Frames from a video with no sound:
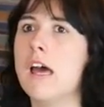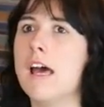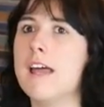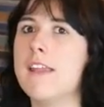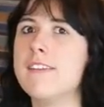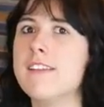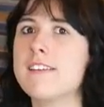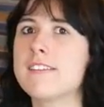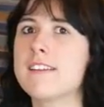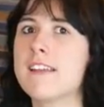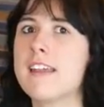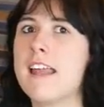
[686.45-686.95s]

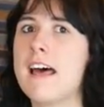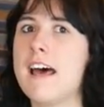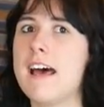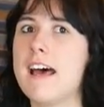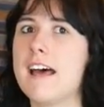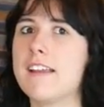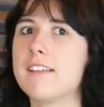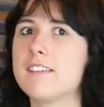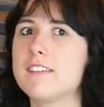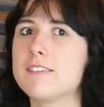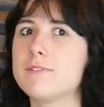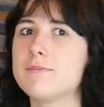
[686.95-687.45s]
And this
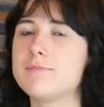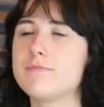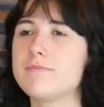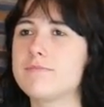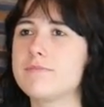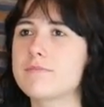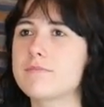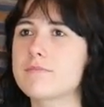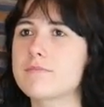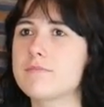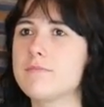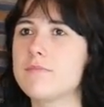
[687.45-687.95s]
lad,
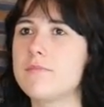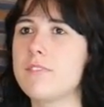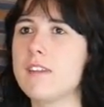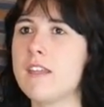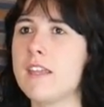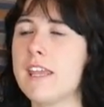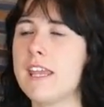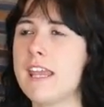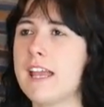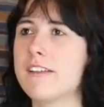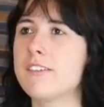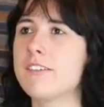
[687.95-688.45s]

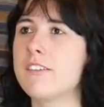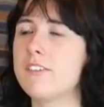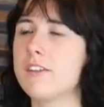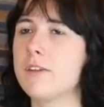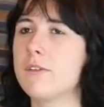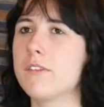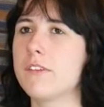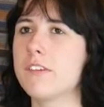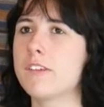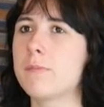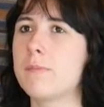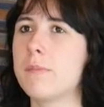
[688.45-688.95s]
he had to
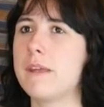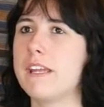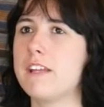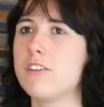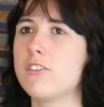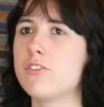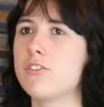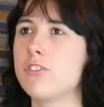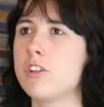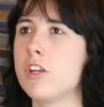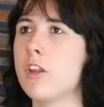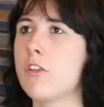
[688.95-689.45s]
do the
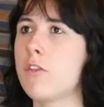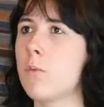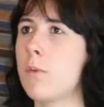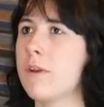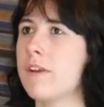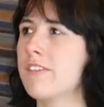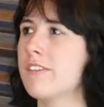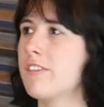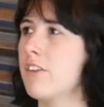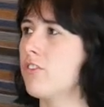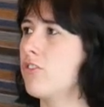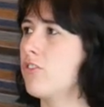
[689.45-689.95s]
speech, you know, the
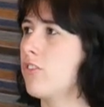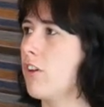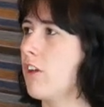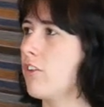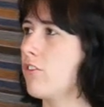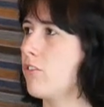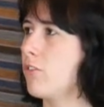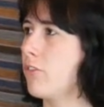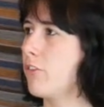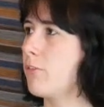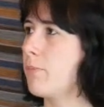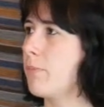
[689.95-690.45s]
Winston
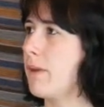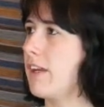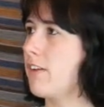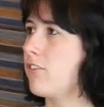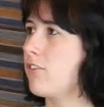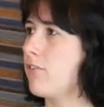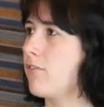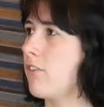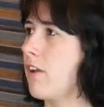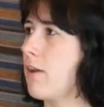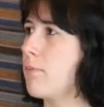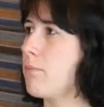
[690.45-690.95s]
Churchill
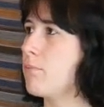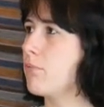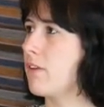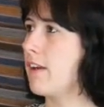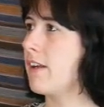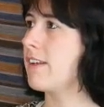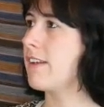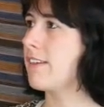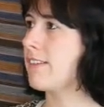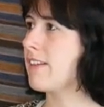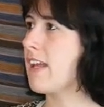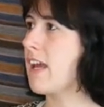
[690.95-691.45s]
speech of like,
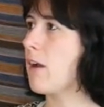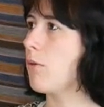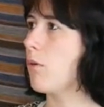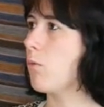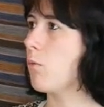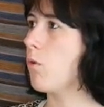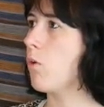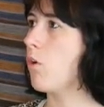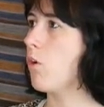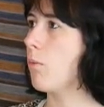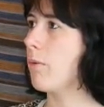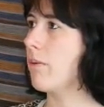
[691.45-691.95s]
Britain is now
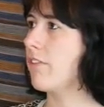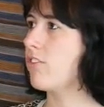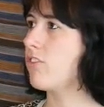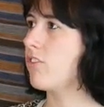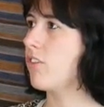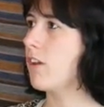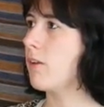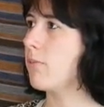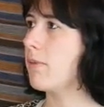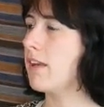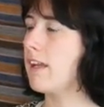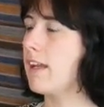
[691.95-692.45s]
at war with
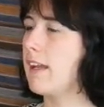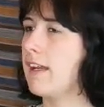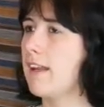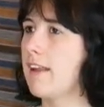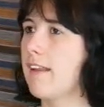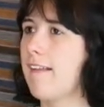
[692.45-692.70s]
Germany.